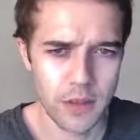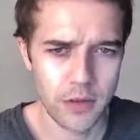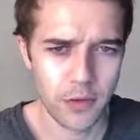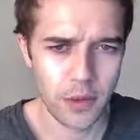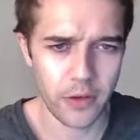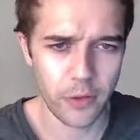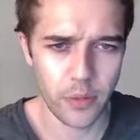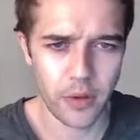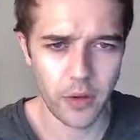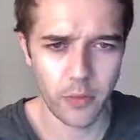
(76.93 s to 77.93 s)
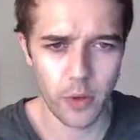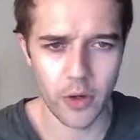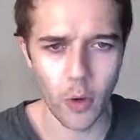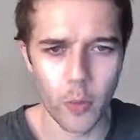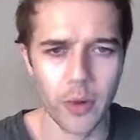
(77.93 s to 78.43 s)
So I guess we're
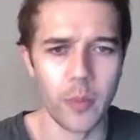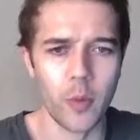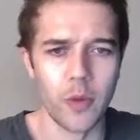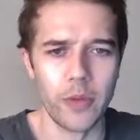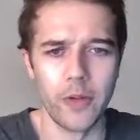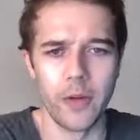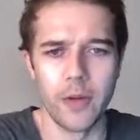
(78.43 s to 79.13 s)
gonna open up with